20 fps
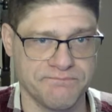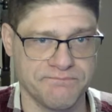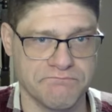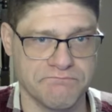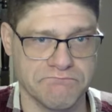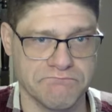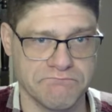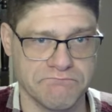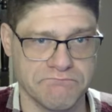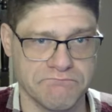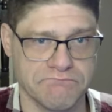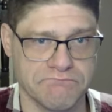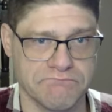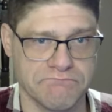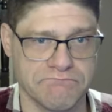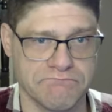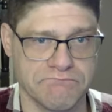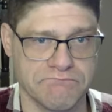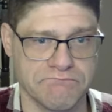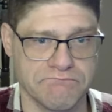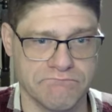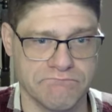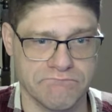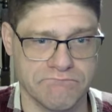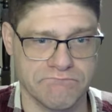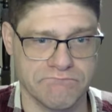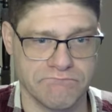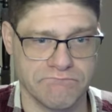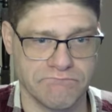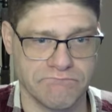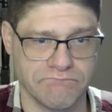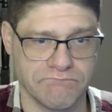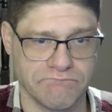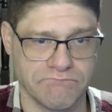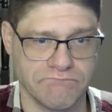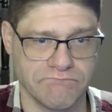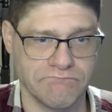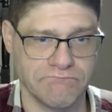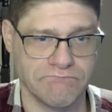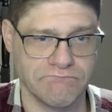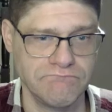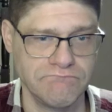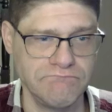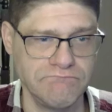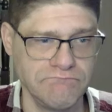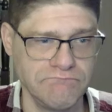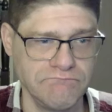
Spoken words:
(no one is talking)